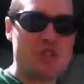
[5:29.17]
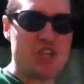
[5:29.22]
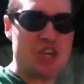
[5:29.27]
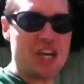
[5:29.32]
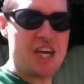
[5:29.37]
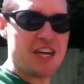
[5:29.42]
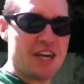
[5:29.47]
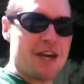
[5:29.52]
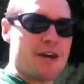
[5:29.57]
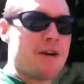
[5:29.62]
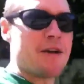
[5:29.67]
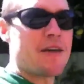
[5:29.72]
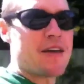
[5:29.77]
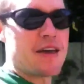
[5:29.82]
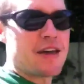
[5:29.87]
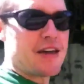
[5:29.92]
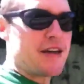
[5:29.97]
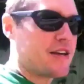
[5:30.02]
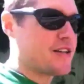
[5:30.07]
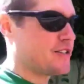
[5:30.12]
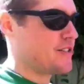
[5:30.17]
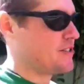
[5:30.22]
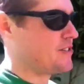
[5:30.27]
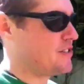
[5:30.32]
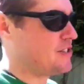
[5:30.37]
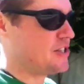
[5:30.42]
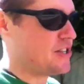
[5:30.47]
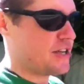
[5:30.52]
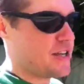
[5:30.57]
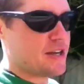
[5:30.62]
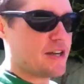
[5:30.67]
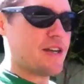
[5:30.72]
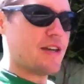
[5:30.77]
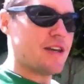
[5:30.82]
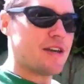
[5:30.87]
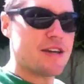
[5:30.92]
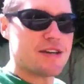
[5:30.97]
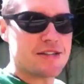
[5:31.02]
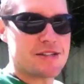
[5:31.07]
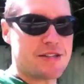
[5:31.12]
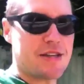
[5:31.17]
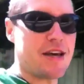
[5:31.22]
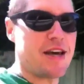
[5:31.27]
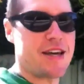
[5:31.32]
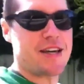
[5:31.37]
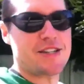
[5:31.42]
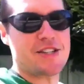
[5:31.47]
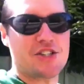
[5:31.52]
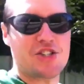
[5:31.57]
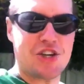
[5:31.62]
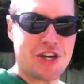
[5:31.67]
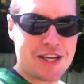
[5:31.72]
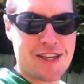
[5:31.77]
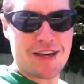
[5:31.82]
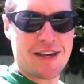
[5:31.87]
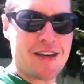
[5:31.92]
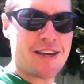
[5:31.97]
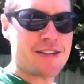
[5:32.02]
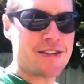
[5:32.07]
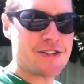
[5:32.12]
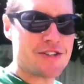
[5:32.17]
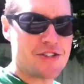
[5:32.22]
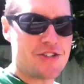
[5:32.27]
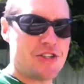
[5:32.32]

G is like chicken.